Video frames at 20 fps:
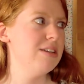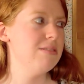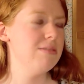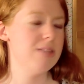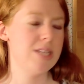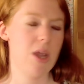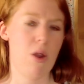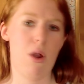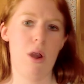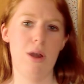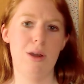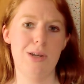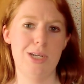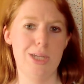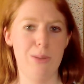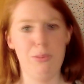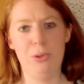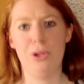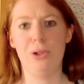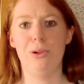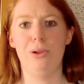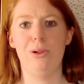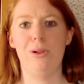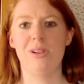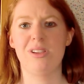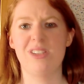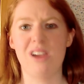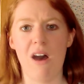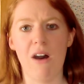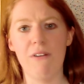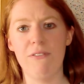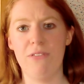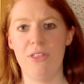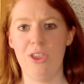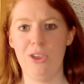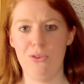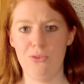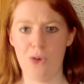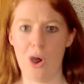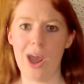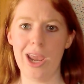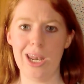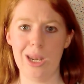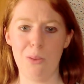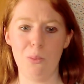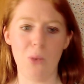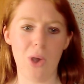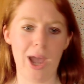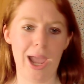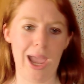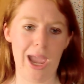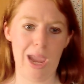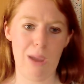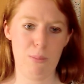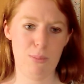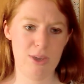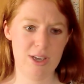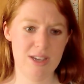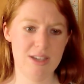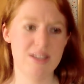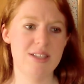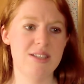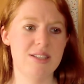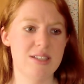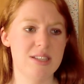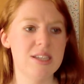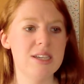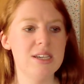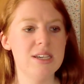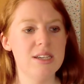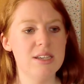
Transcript: stereotypical stuff that you find in YA, because